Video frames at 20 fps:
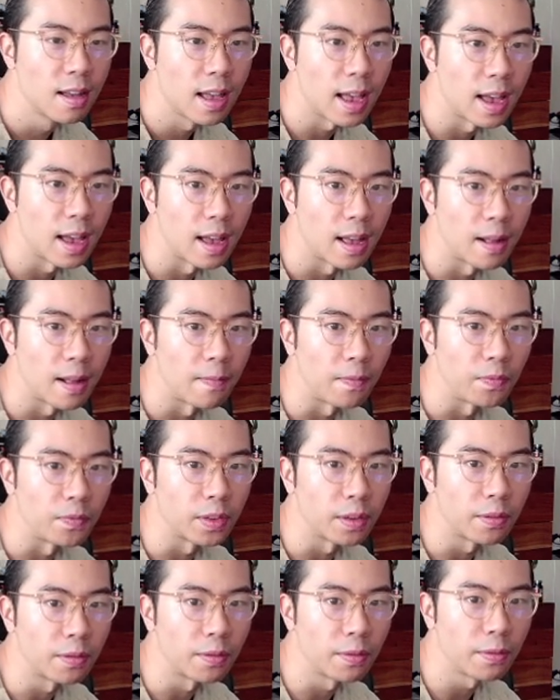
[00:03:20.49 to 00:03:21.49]

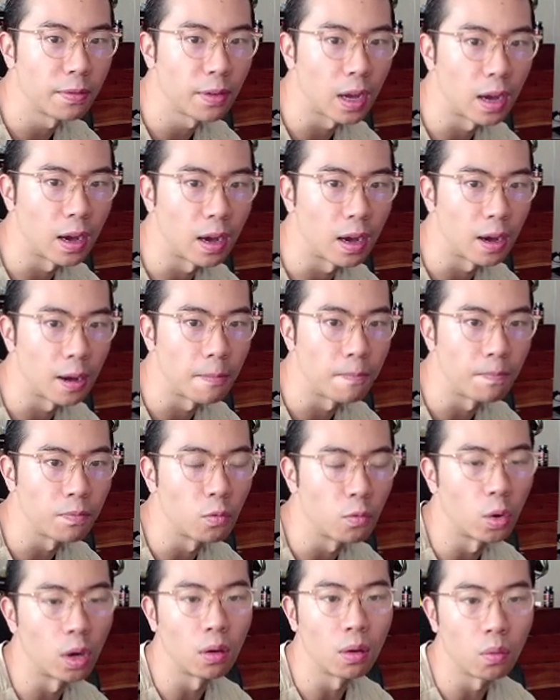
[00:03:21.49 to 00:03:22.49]
And,
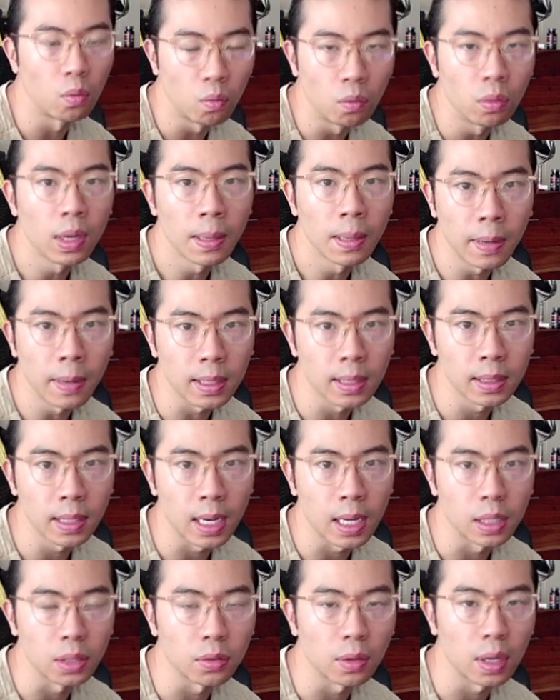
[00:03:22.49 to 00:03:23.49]
well, it makes
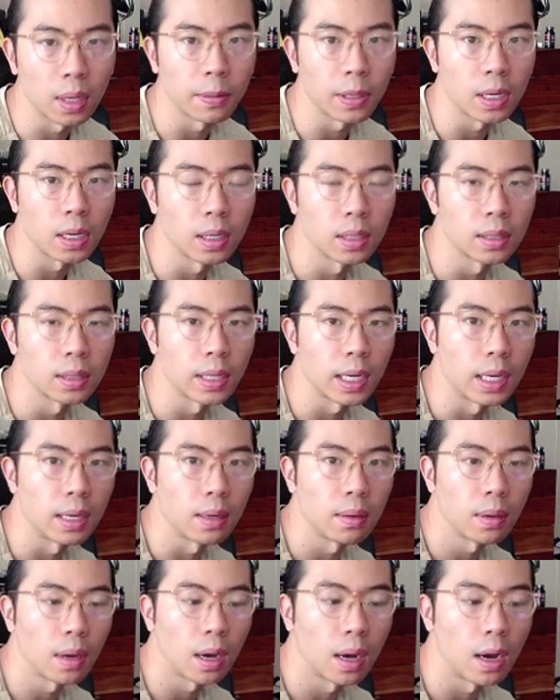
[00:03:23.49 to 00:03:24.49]
sense, right? Because
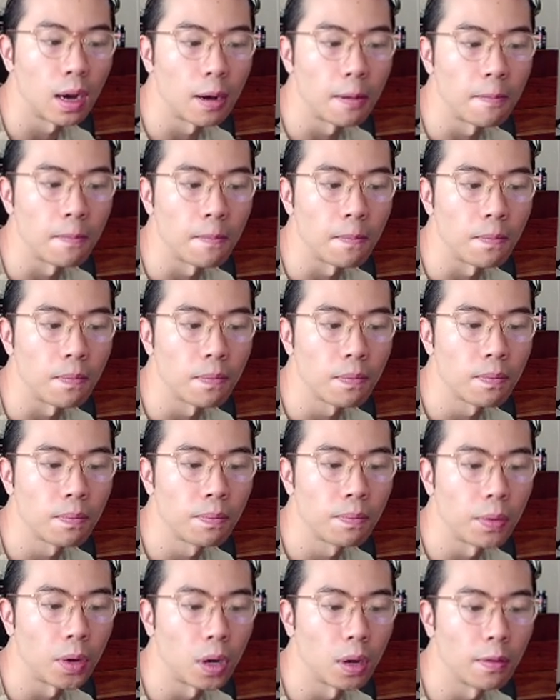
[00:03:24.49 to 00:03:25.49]
they
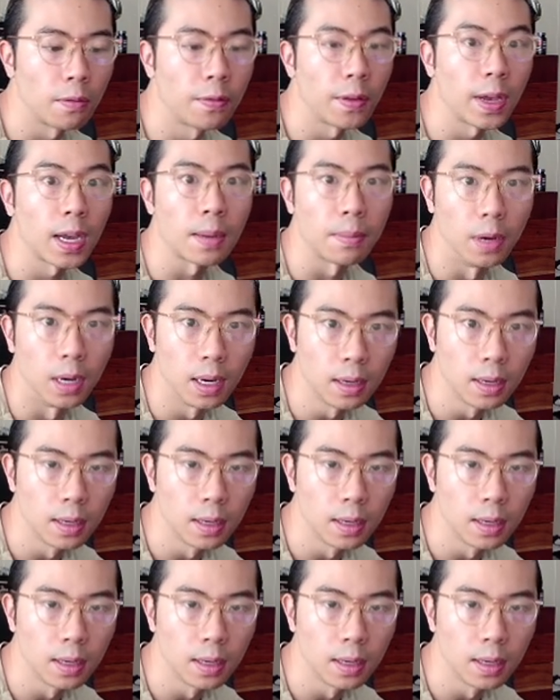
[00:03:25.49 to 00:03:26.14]
bought Figma.